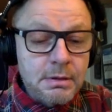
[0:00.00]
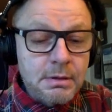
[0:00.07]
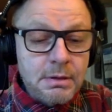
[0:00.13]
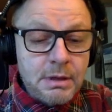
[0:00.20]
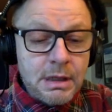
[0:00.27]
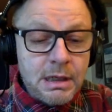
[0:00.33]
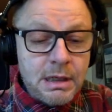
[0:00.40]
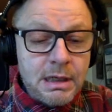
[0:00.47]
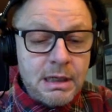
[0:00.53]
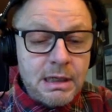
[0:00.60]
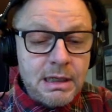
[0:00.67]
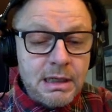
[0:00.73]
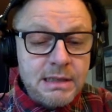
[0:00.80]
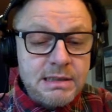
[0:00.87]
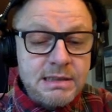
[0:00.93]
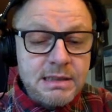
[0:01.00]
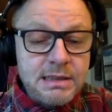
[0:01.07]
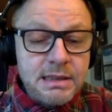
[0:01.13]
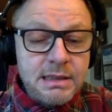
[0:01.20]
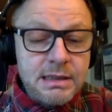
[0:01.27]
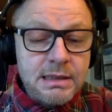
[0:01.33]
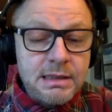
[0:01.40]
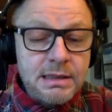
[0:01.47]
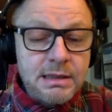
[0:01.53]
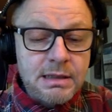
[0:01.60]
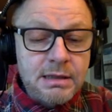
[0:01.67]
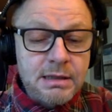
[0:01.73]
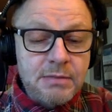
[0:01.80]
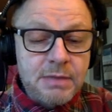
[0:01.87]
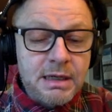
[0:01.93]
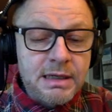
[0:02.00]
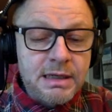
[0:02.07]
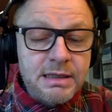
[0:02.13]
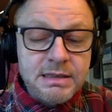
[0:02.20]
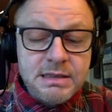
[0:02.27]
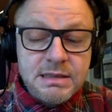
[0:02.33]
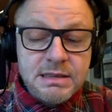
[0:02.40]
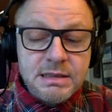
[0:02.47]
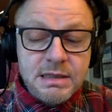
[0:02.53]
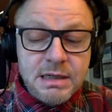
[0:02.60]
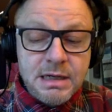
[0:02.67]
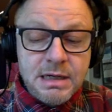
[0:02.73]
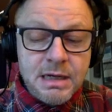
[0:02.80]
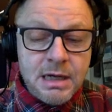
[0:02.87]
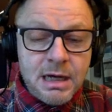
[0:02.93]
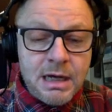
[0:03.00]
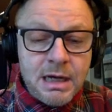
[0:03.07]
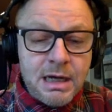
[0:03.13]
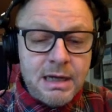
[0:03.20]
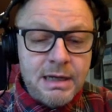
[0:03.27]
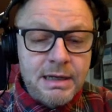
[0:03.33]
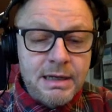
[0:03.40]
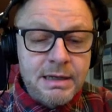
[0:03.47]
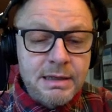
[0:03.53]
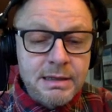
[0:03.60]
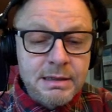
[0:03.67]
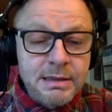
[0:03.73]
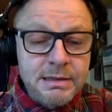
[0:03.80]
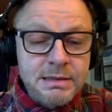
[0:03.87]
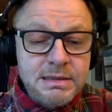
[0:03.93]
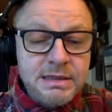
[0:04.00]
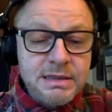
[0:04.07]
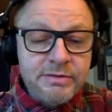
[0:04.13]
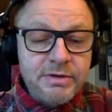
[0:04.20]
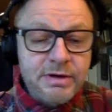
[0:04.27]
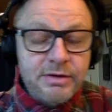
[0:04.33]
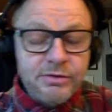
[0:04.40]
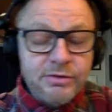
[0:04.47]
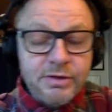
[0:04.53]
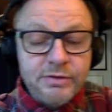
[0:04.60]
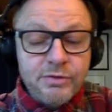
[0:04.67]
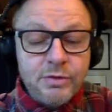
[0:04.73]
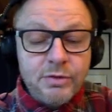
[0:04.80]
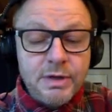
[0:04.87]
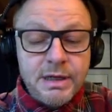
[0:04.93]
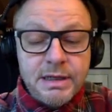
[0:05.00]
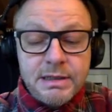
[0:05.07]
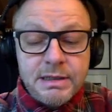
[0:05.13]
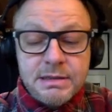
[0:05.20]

Let's see. Kill minus 9, 7, 3, 4, 8.